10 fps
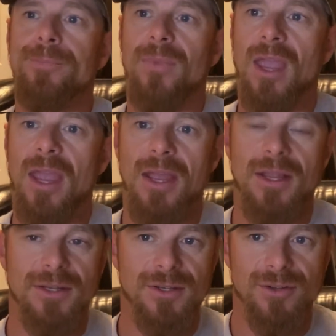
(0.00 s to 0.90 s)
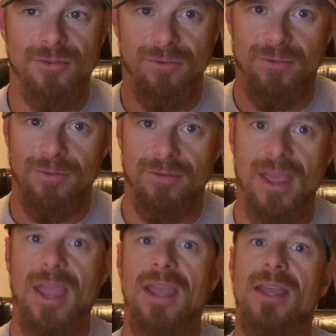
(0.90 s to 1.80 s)
and
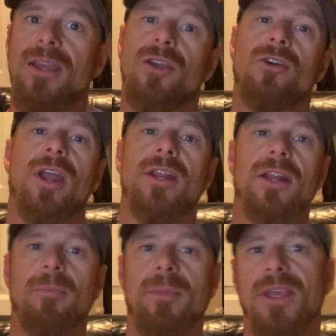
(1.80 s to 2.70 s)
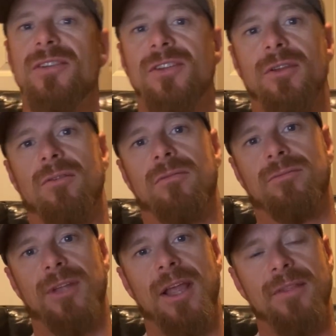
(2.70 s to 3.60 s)
they created a peace deal,
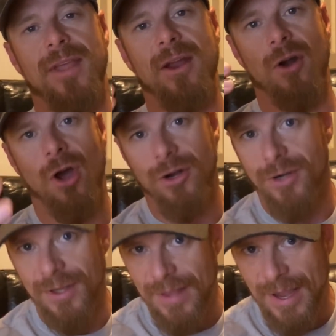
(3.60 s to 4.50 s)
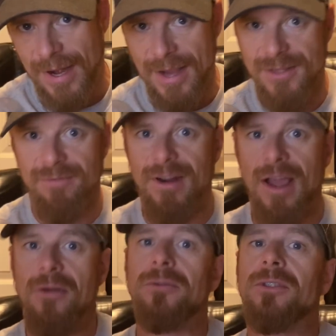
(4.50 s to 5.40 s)
and they are honoring that as of
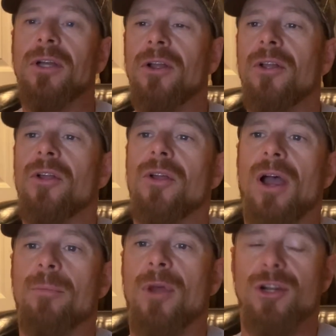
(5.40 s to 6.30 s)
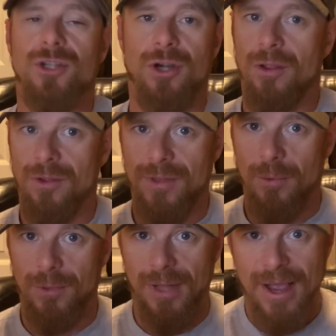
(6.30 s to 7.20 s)
now. I'm not sure how long that
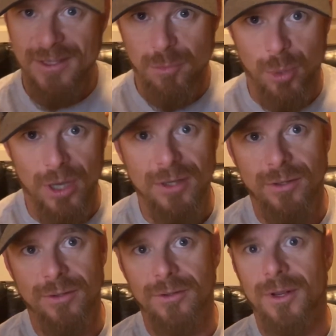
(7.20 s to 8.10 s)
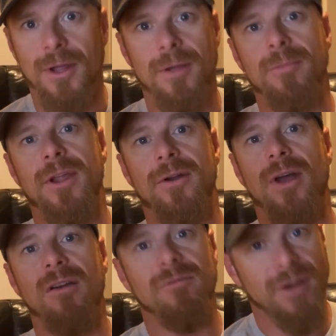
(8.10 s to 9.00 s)
will last, but they are
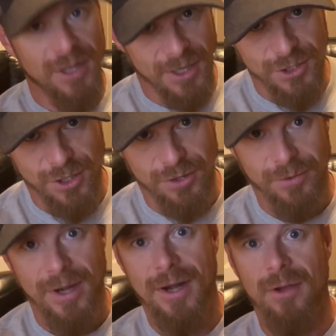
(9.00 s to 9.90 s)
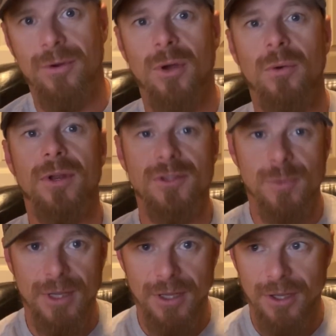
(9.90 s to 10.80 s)
not fighting each other right now. No one is
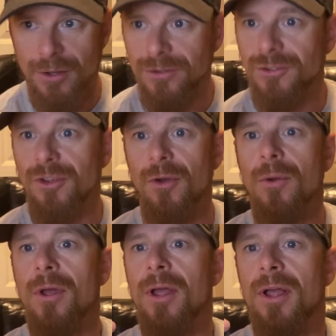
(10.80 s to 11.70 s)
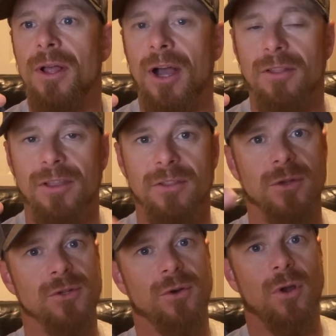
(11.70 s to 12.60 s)
being killed, so I think
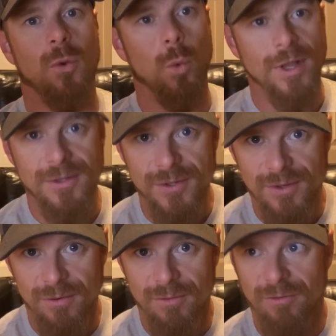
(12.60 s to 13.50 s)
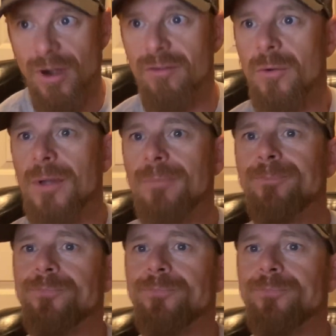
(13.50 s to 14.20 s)
those are all wins for everyone.